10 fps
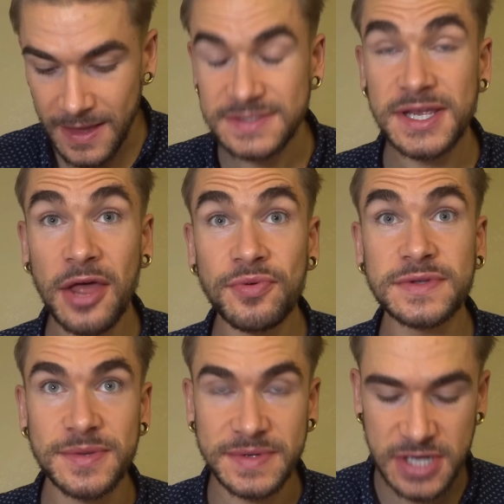it's the other
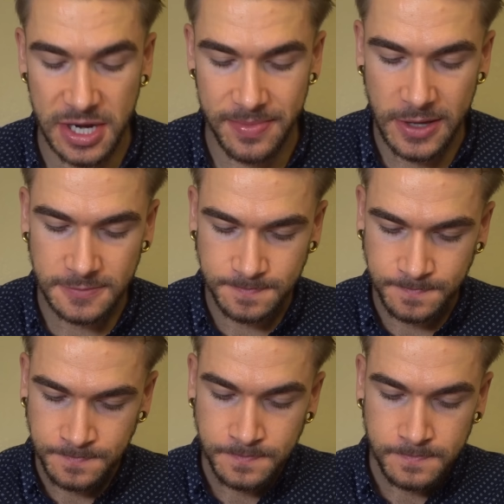ones I'm excited about.
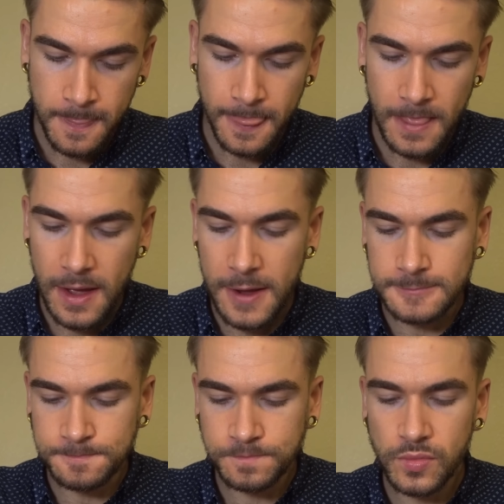All
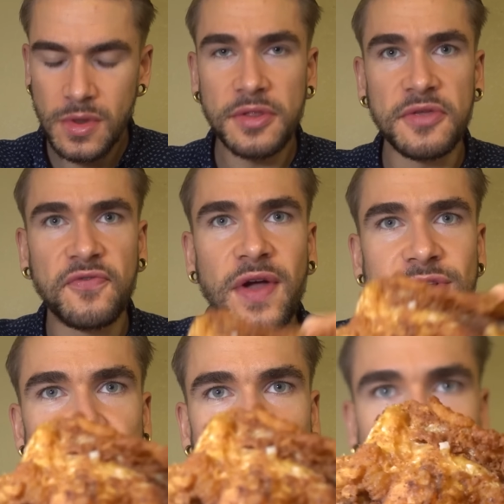right, now the
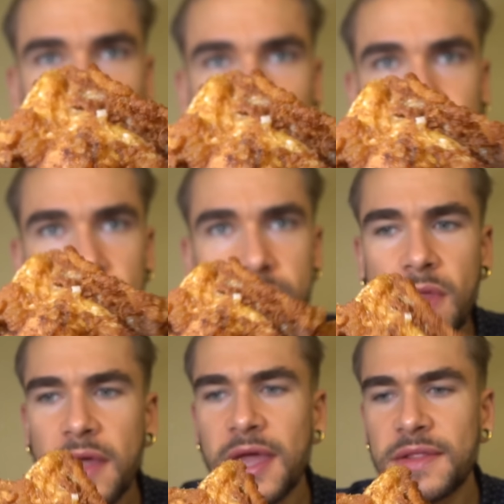fried chicken.
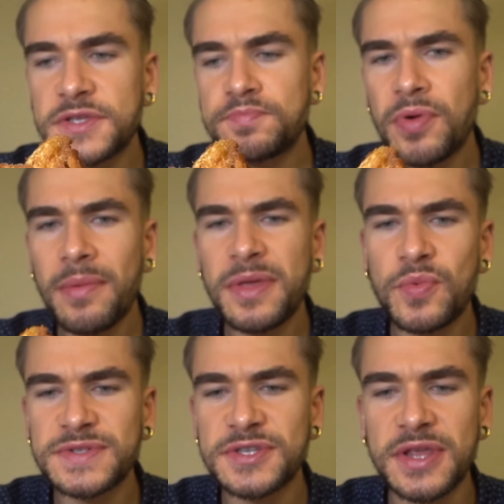Again, this probably
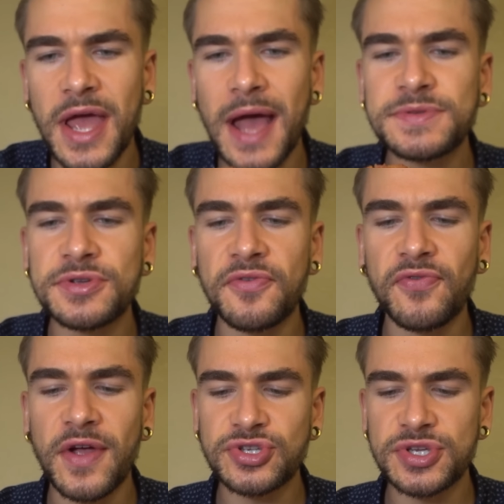wasn't the absolute
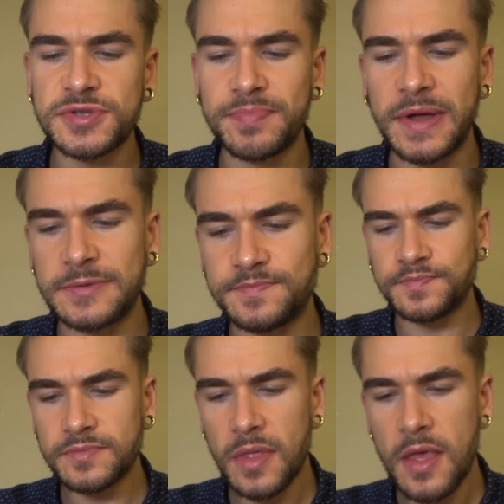freshest, but
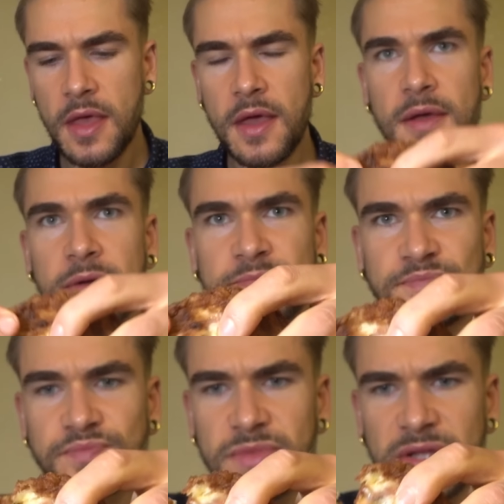
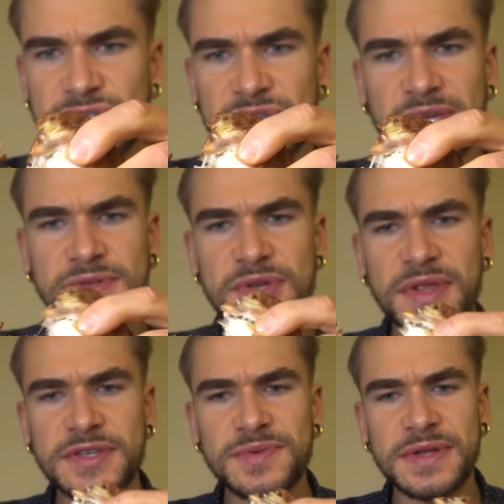let's see. So
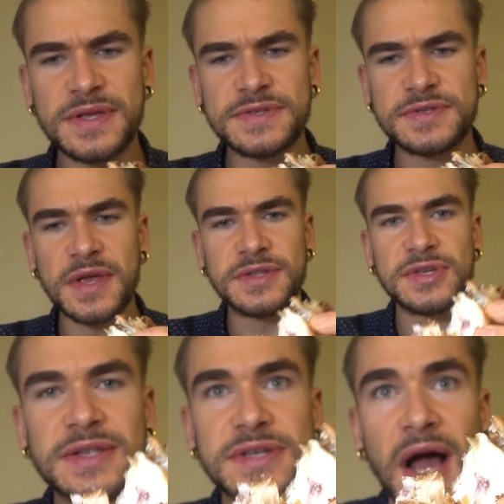this one is
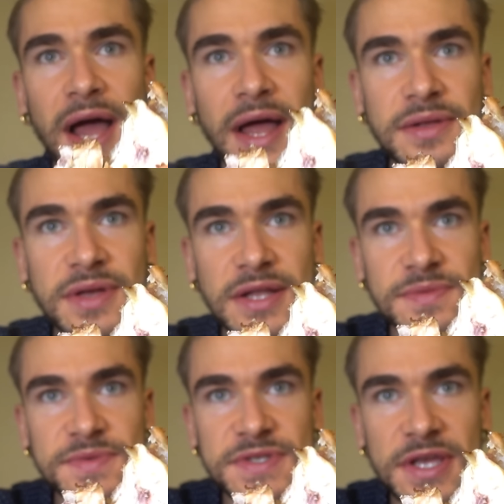it's it's hot. Got
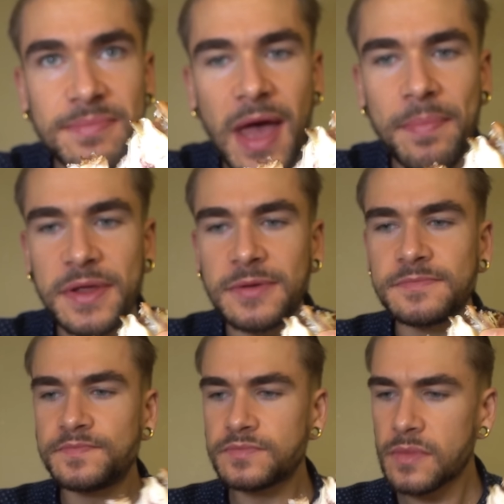some steam happening.